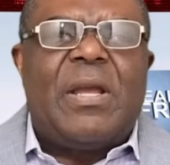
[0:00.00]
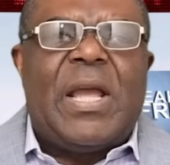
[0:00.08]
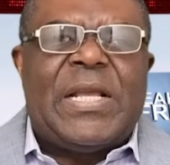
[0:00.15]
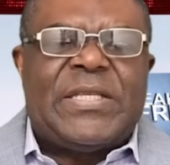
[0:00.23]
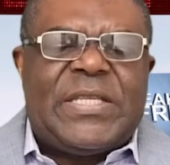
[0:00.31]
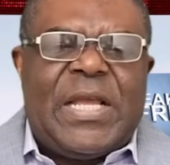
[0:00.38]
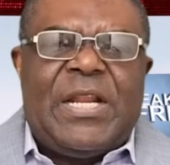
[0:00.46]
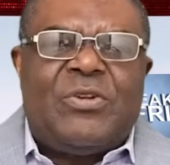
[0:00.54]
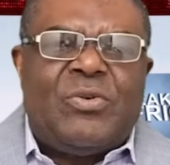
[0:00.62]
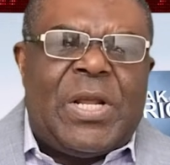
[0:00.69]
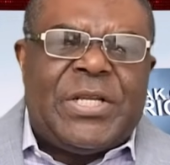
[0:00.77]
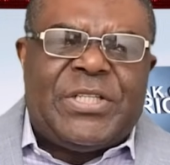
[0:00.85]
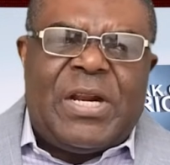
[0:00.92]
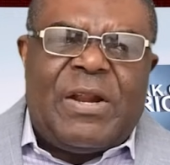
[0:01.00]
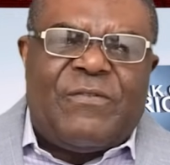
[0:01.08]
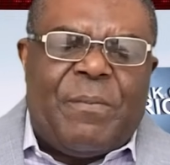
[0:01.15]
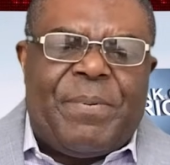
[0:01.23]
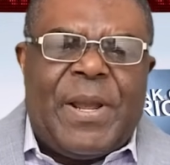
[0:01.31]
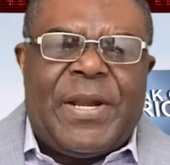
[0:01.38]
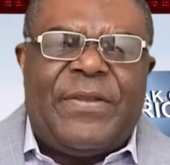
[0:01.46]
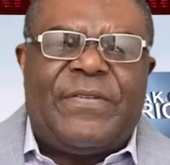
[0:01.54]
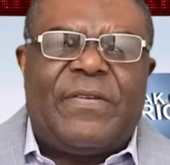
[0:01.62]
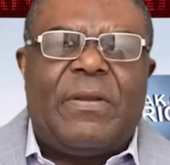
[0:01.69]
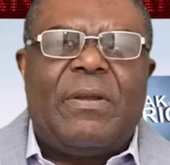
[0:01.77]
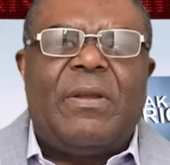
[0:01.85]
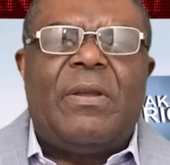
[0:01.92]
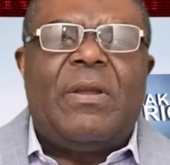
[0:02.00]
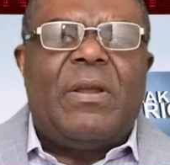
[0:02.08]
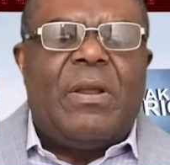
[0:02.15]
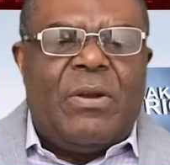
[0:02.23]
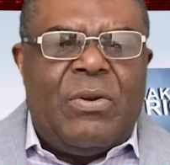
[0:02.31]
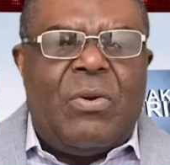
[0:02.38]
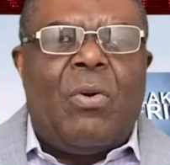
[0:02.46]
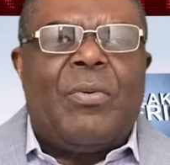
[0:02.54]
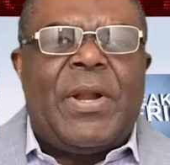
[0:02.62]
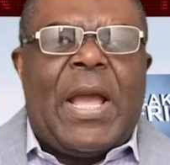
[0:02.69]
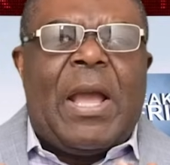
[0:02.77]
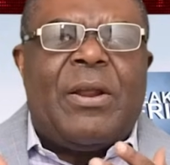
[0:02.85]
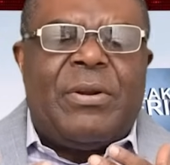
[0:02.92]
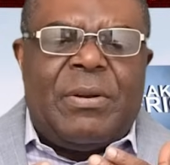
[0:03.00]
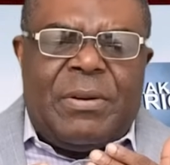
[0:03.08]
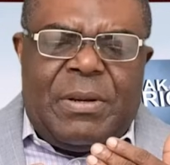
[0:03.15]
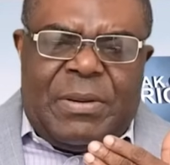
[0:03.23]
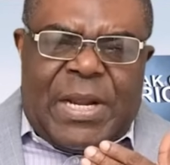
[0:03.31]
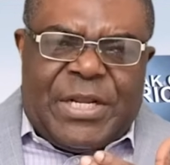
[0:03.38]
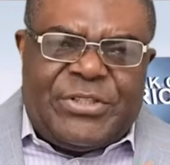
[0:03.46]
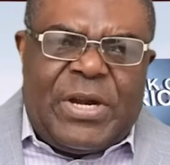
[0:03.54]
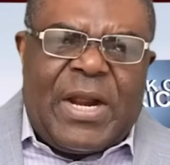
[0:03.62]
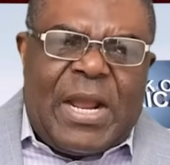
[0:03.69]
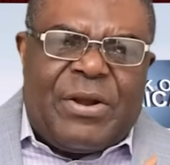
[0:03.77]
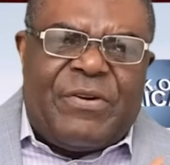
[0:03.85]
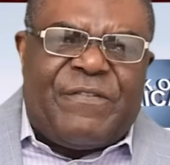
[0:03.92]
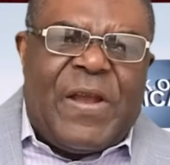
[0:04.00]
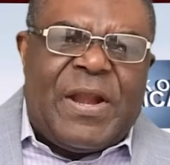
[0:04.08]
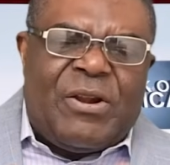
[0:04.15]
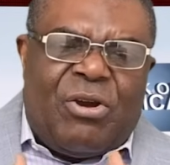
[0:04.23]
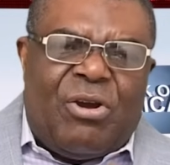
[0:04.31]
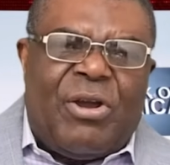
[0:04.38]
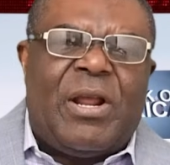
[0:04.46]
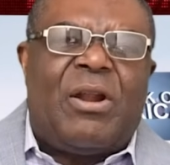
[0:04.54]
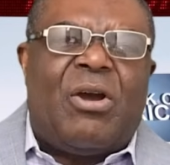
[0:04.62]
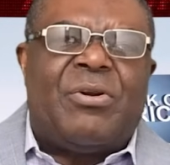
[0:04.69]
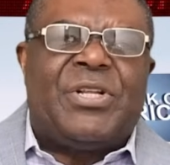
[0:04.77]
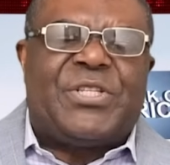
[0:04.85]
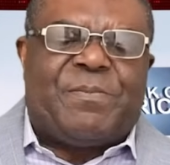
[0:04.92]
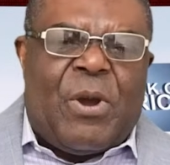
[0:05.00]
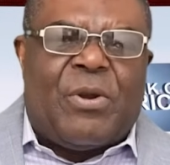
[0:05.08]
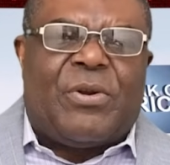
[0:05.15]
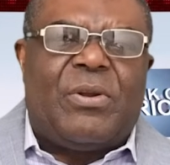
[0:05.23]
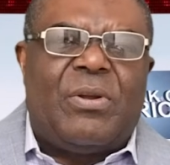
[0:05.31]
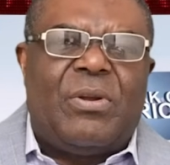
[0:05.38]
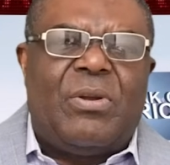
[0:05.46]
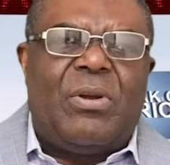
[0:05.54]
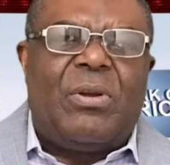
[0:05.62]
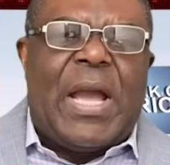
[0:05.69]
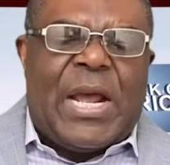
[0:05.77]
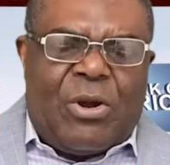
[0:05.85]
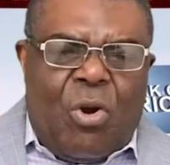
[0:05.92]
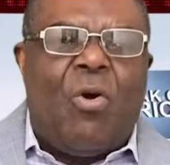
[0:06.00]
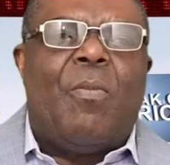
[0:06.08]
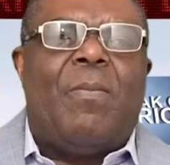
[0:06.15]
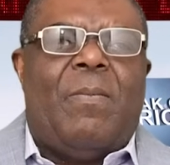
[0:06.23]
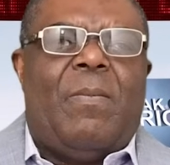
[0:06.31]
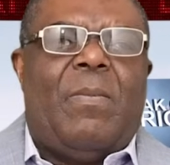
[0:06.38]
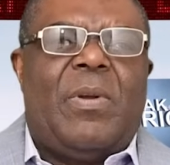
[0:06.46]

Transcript: and sell it to Nigerians for pennies. No, now Nigeria can refine the oil on the spot at home.